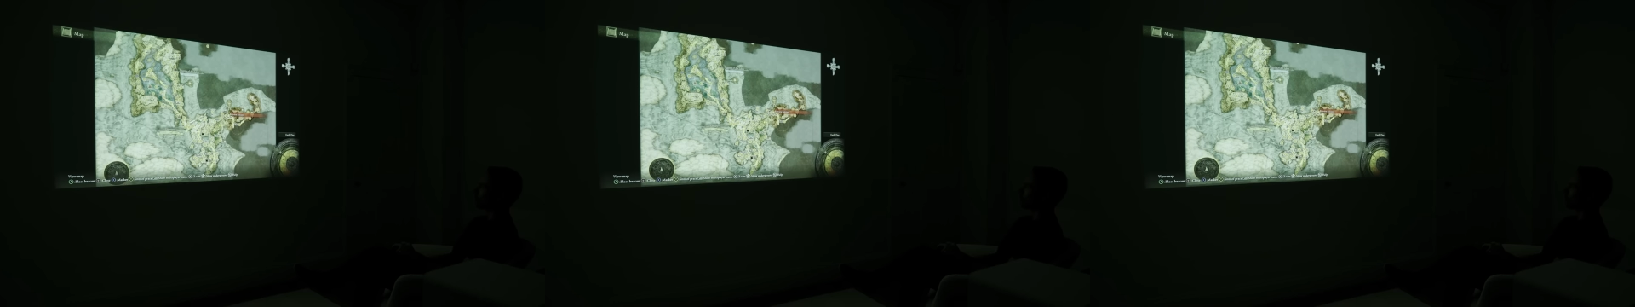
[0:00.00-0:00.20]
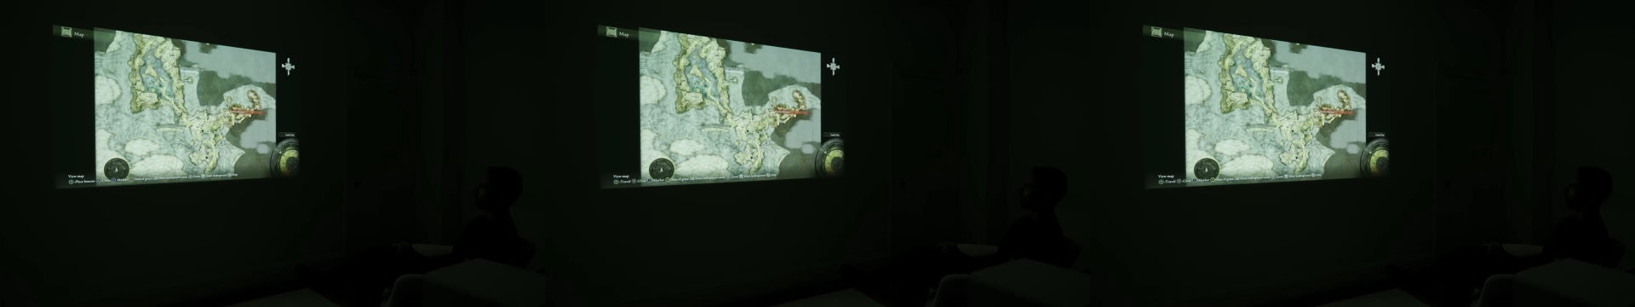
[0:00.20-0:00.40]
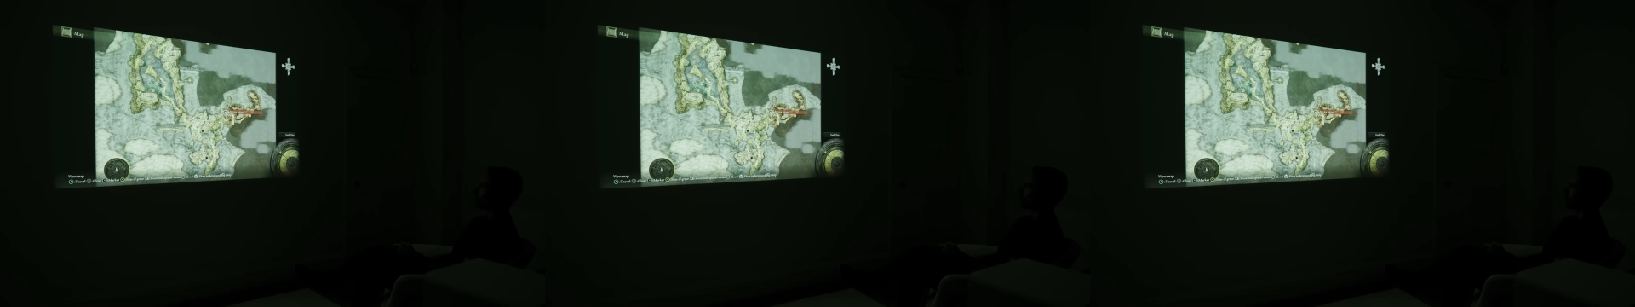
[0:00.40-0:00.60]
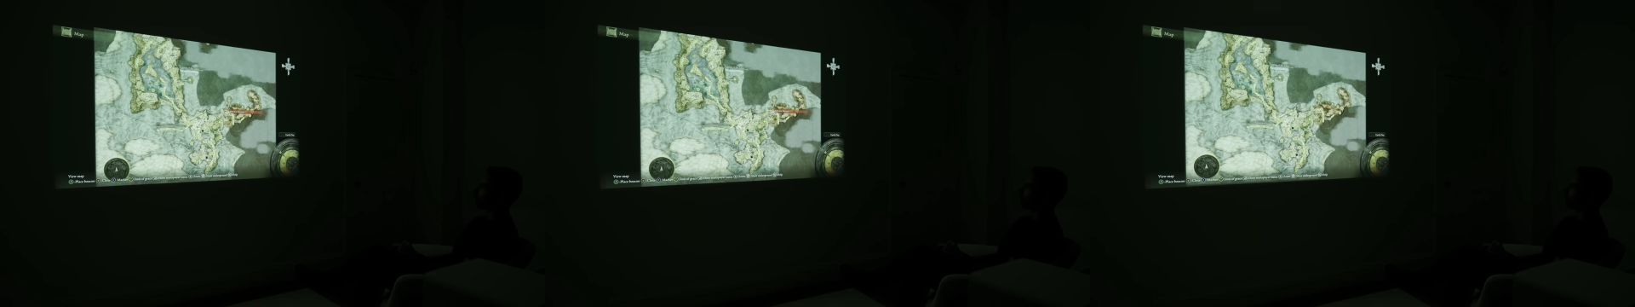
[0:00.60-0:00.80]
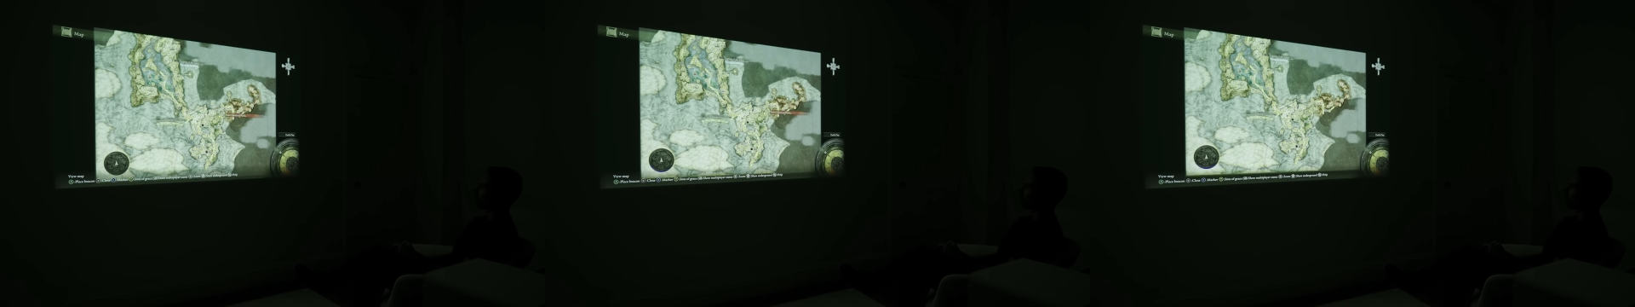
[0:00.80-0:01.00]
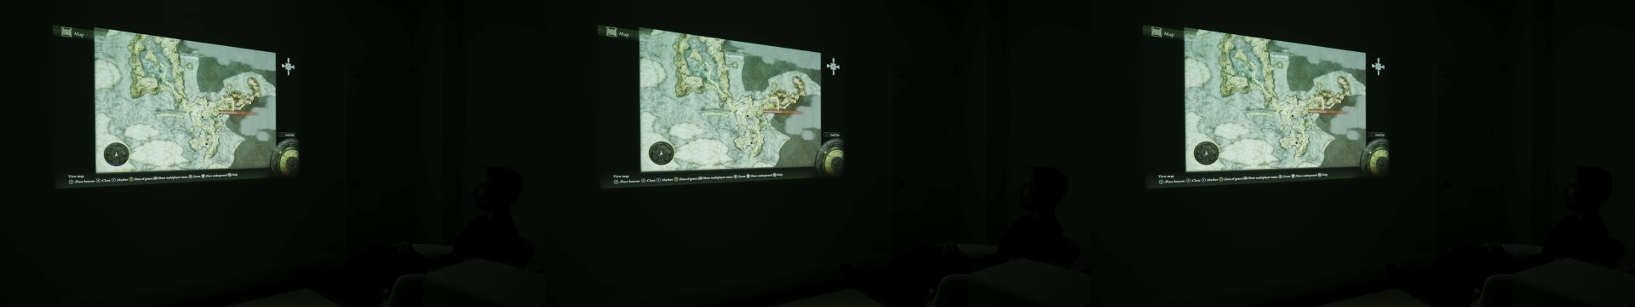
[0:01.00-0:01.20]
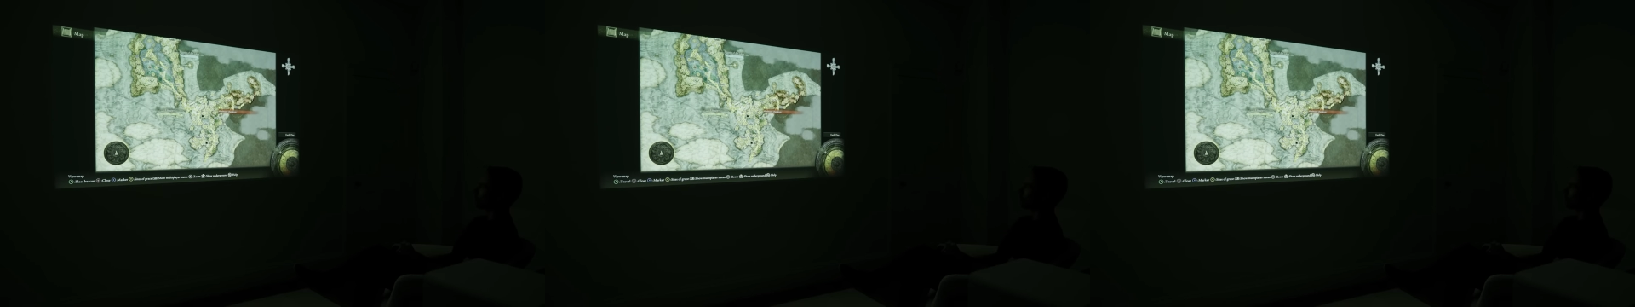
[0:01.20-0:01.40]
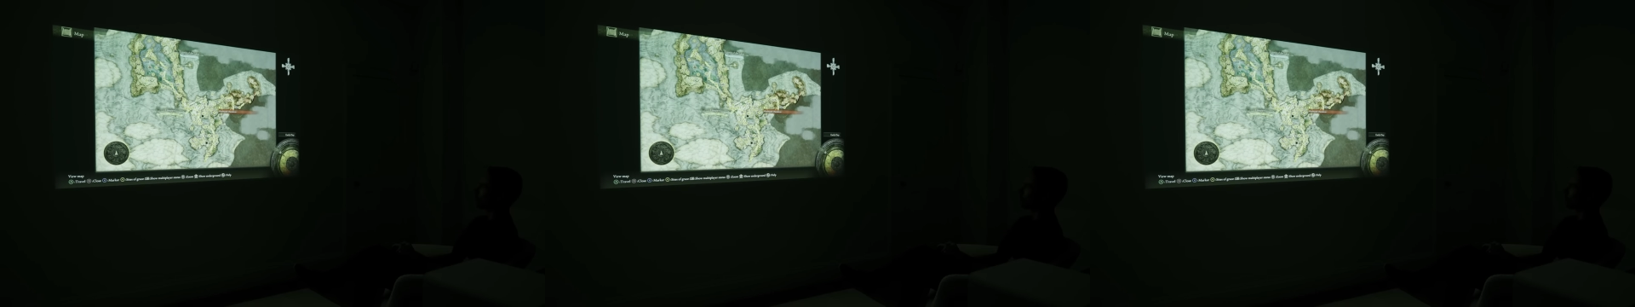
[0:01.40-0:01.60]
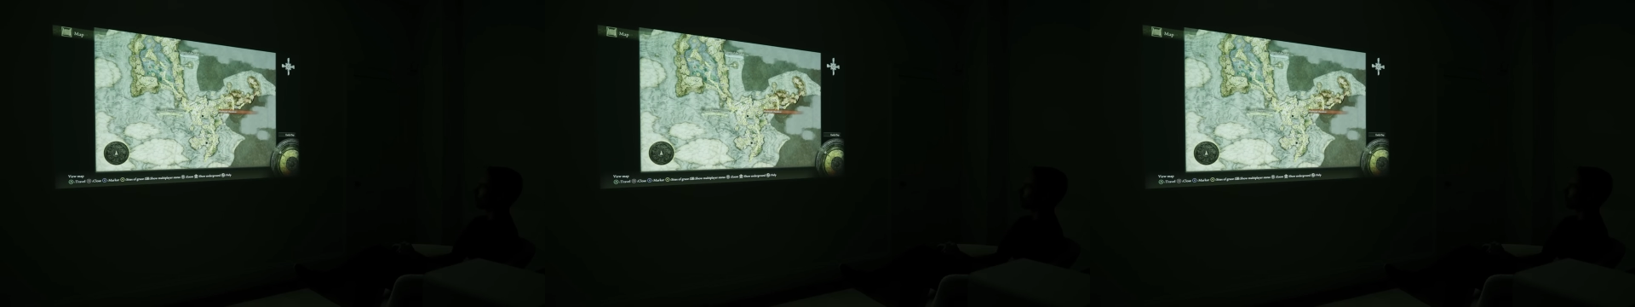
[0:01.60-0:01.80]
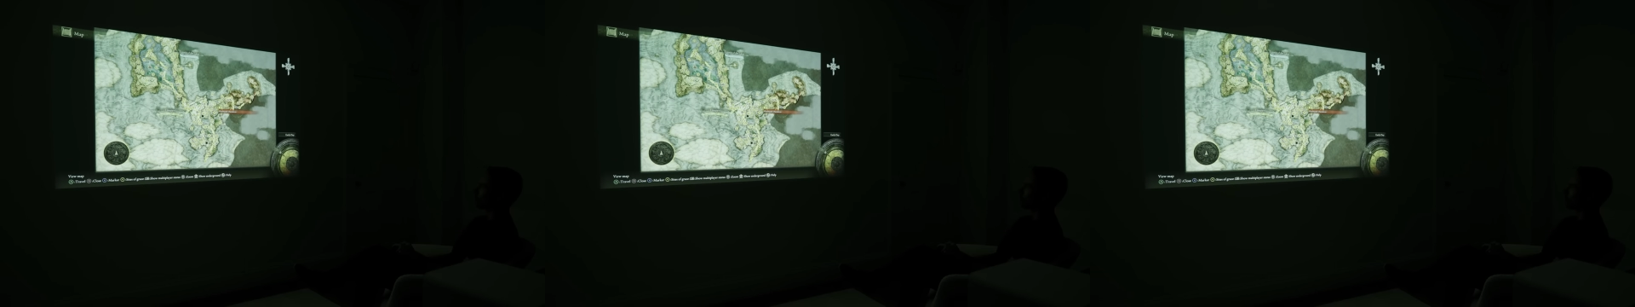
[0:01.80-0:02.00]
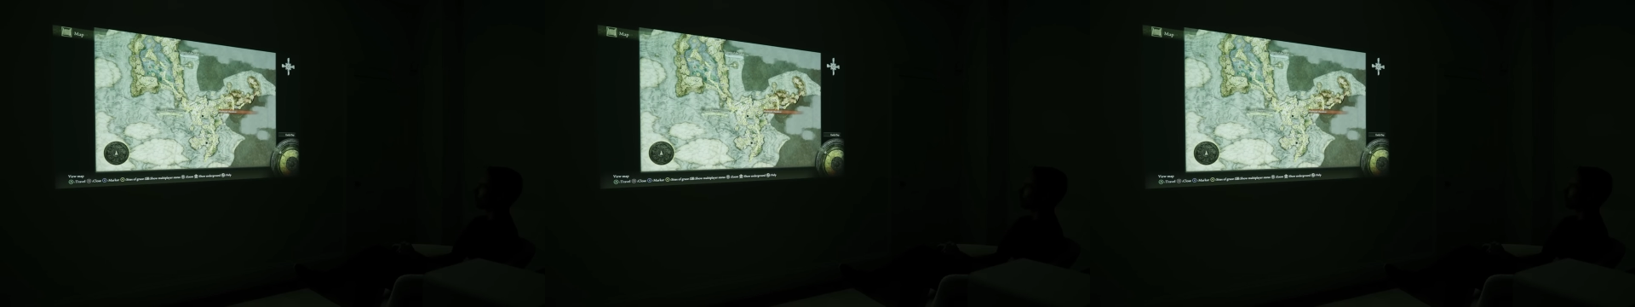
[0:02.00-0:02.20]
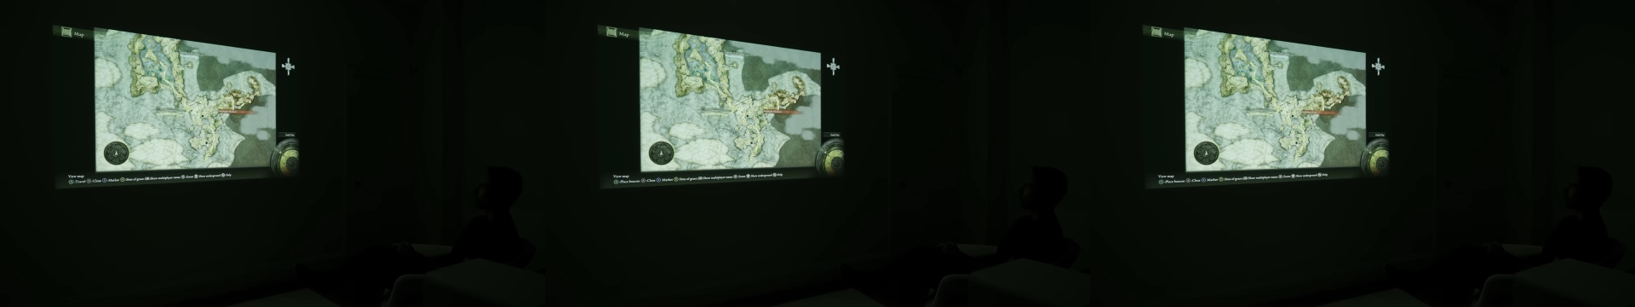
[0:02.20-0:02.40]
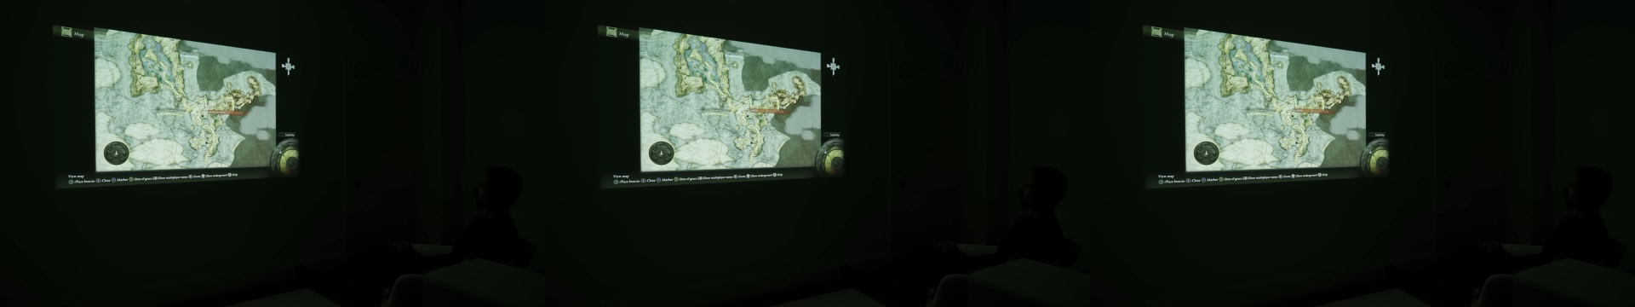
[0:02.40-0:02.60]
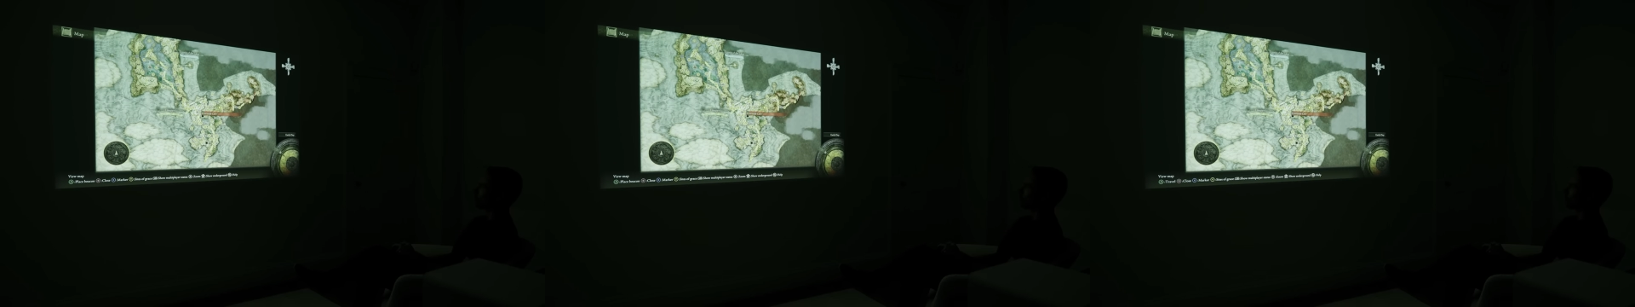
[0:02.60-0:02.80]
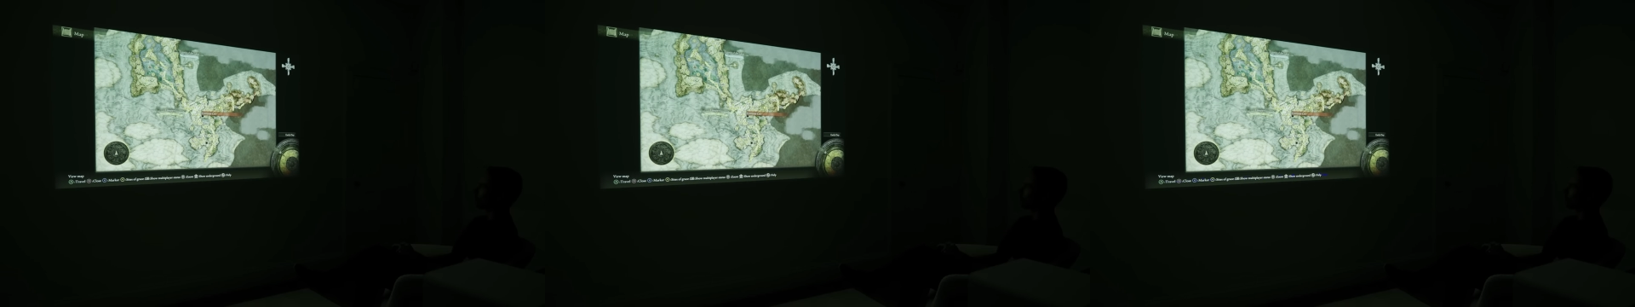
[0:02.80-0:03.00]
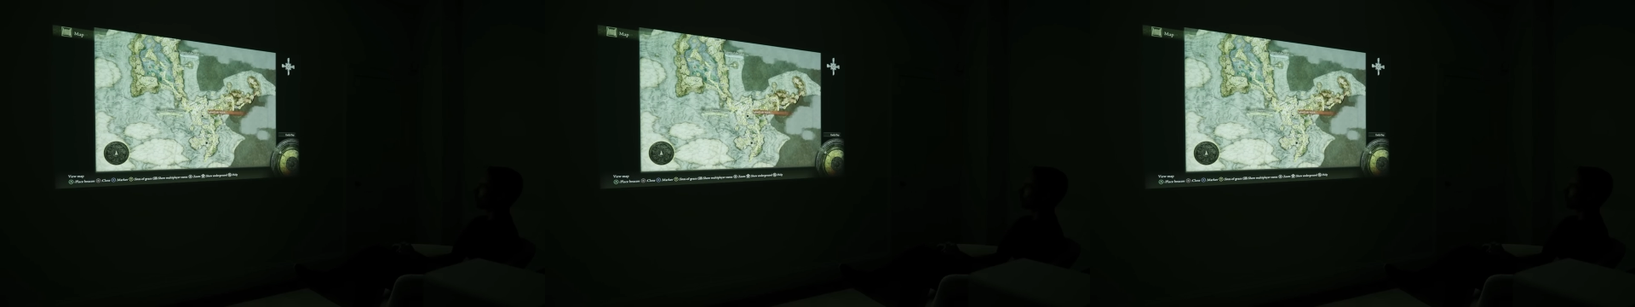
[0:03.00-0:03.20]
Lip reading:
No face is visible, so there are no lips to read.